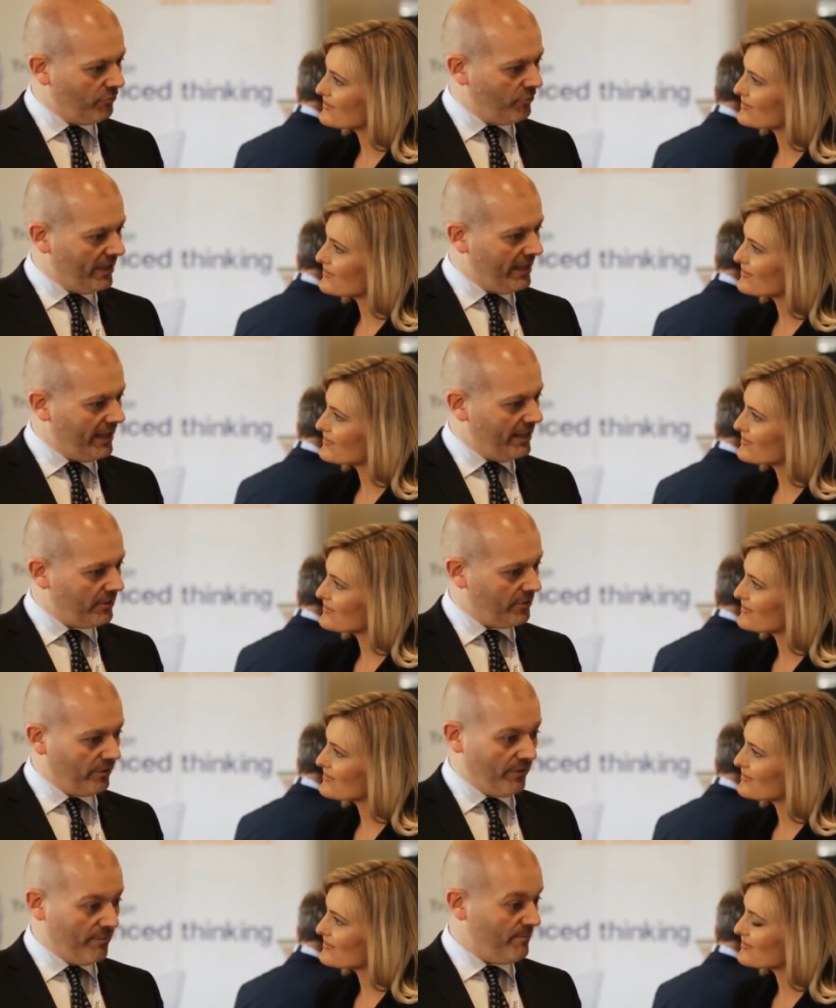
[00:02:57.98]
Speaker 1: really sort
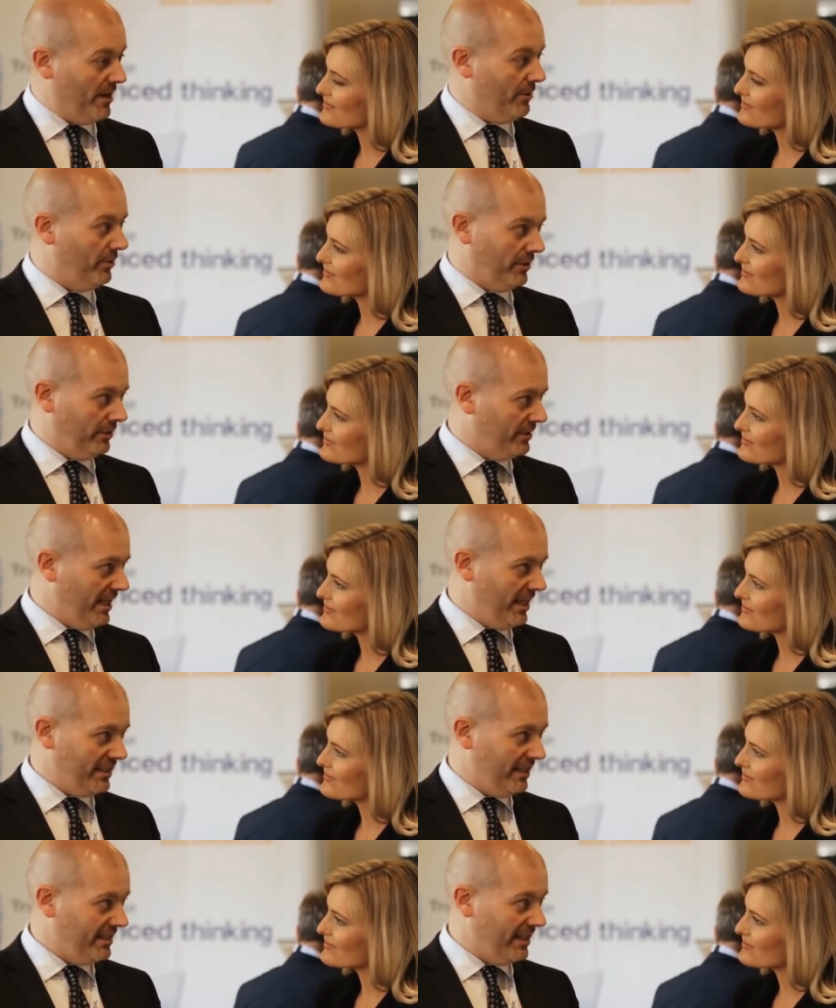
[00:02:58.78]
of empirical
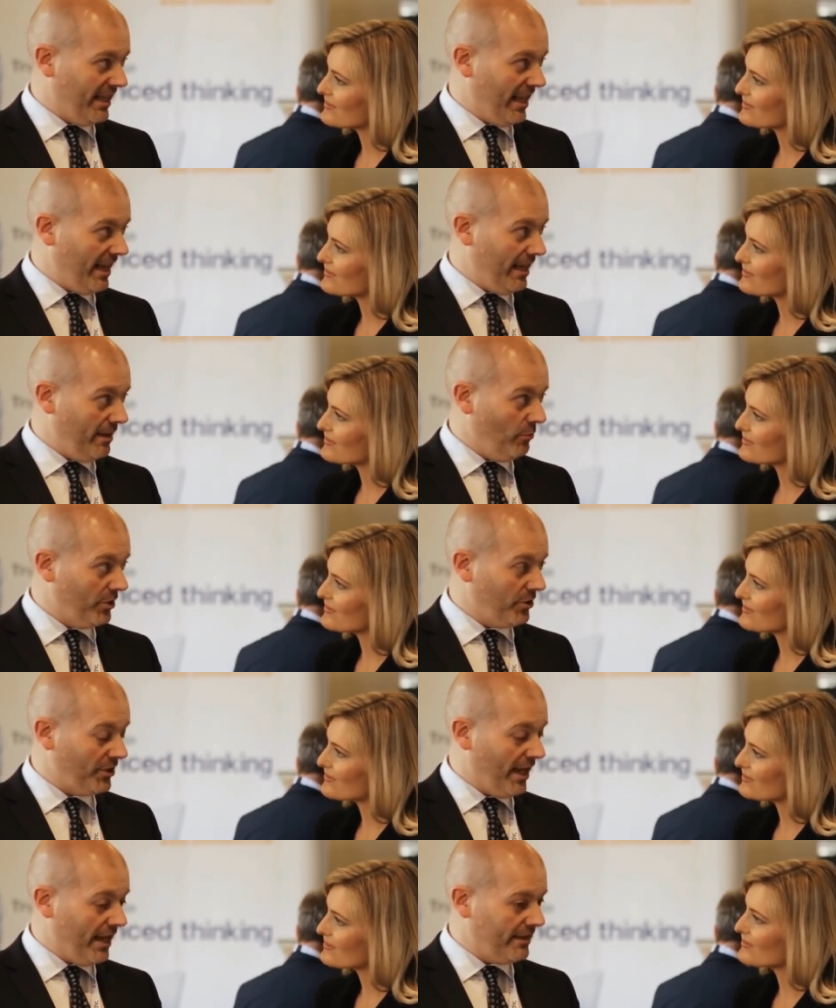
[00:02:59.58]
data today which
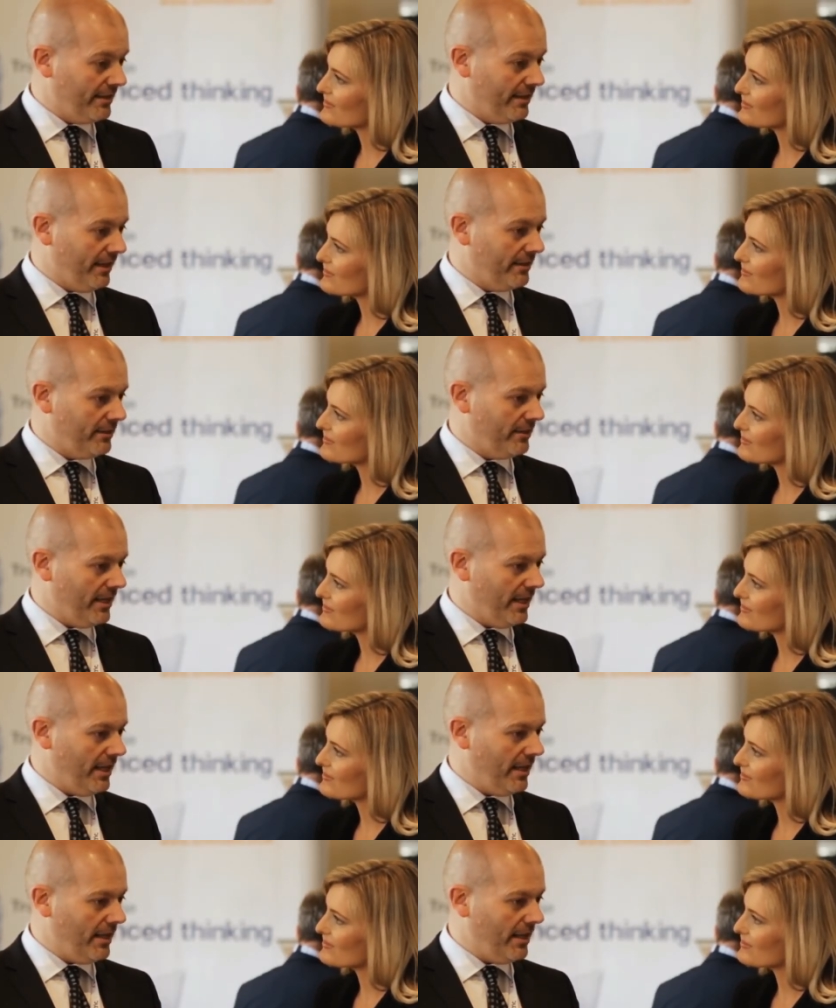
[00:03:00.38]
says that
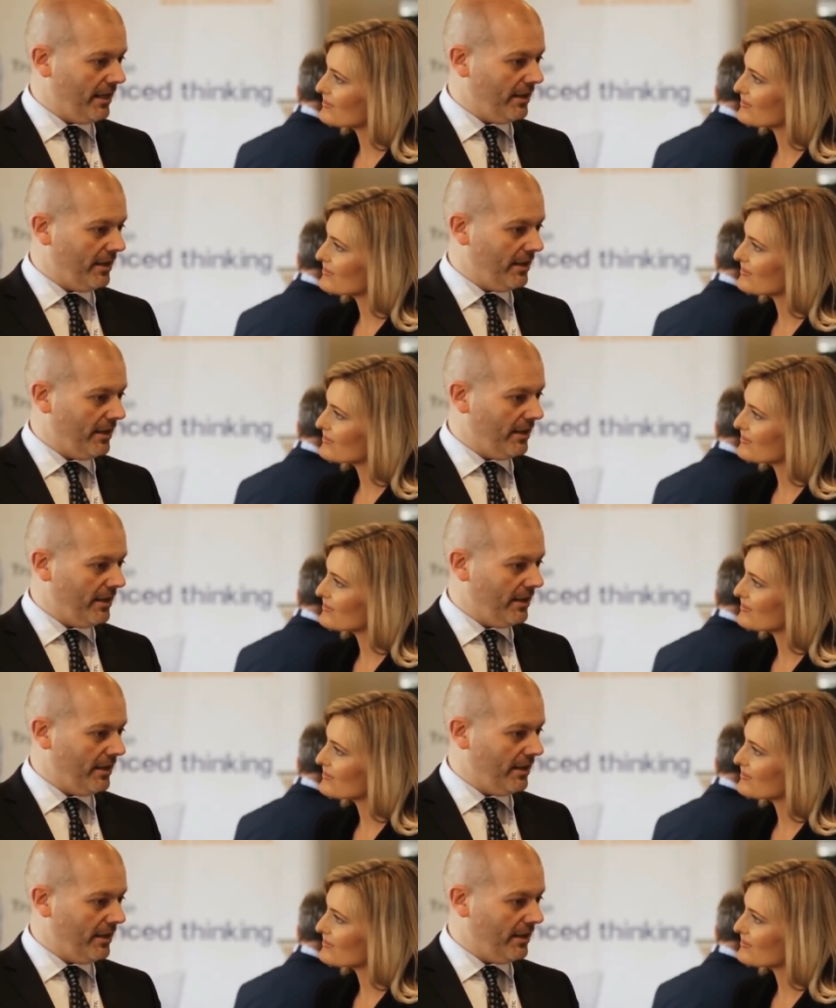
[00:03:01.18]
the